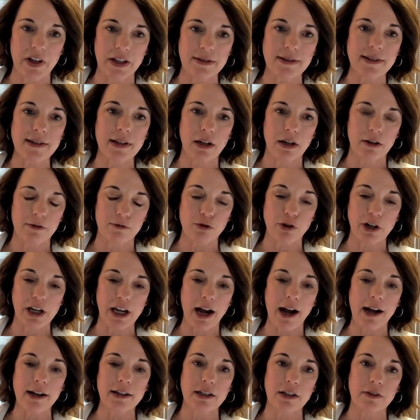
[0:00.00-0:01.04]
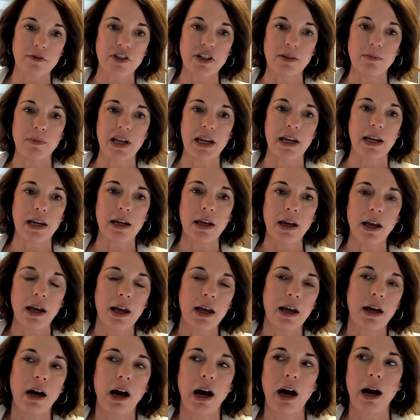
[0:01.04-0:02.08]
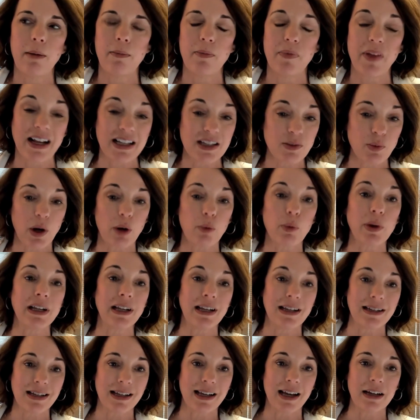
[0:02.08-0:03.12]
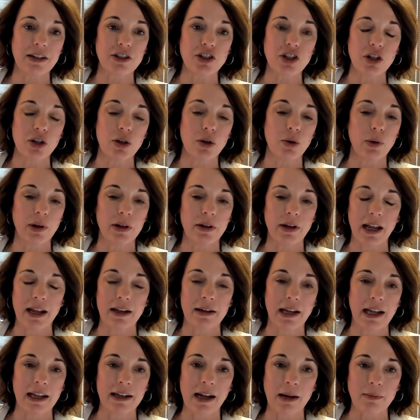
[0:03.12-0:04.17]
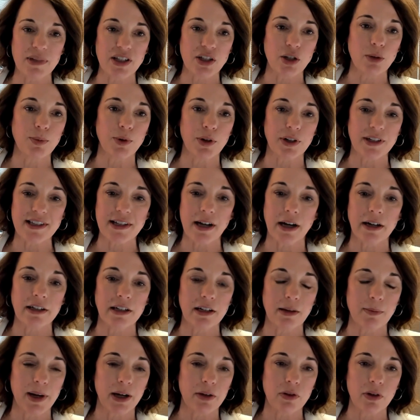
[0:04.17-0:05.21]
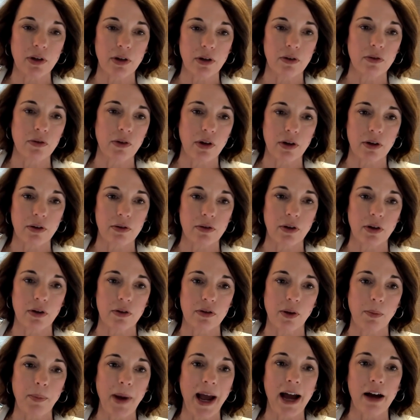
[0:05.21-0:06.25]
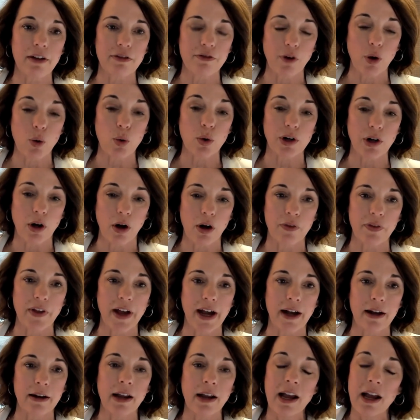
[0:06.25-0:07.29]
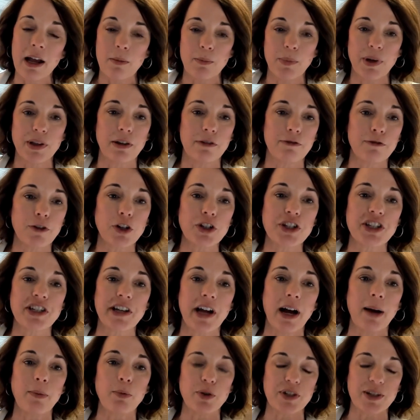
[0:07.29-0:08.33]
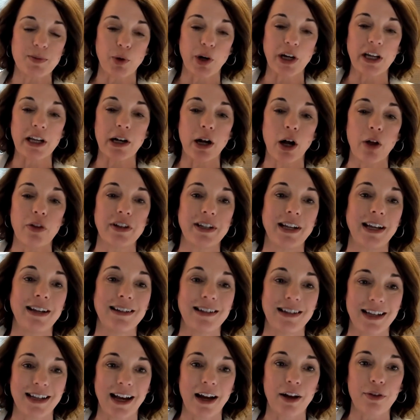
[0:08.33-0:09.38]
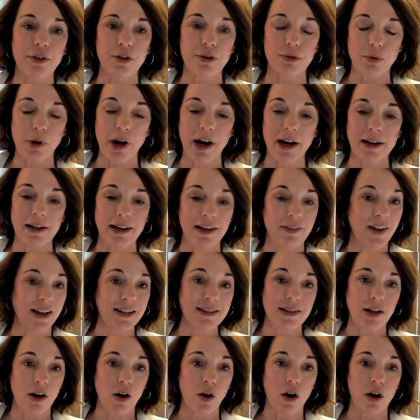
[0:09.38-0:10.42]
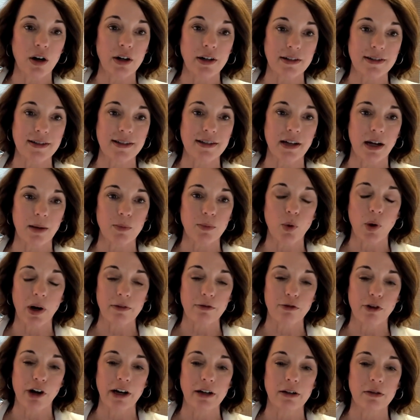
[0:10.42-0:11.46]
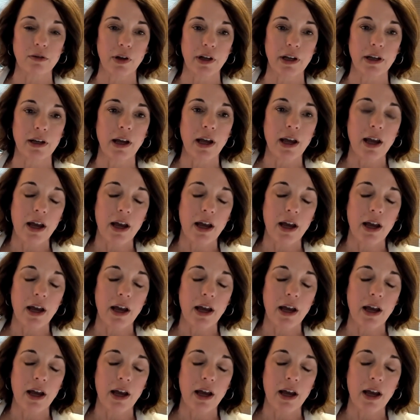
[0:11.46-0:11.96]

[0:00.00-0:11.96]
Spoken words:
instead of reactive. To me, that's where we need to get to, and I'm super excited about the path forward on that. But the first step was bringing all the data together, right? And that's the hardest step, quite frankly,